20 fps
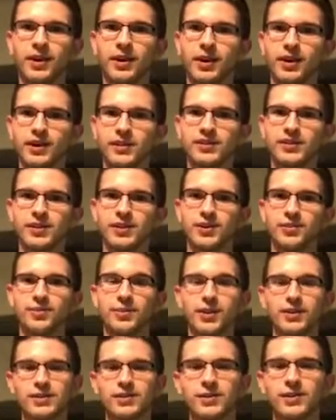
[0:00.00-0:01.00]
Also
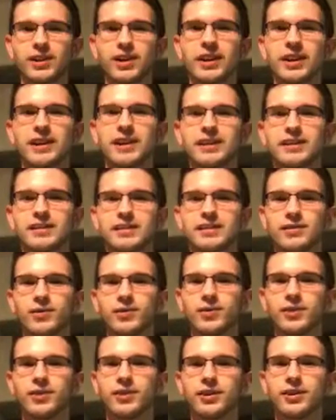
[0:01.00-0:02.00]
muscle aches
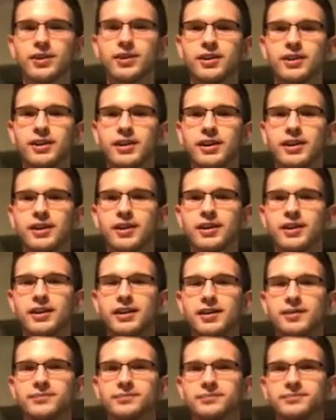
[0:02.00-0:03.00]

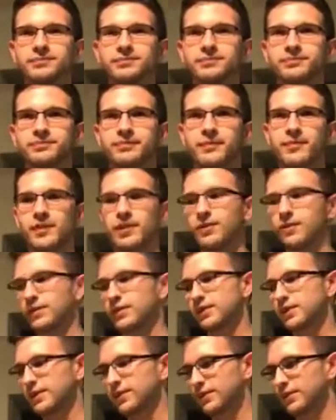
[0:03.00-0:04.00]
or
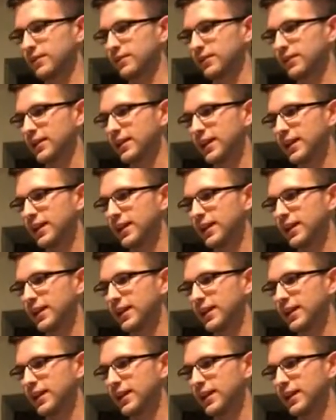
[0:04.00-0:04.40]
what's it called?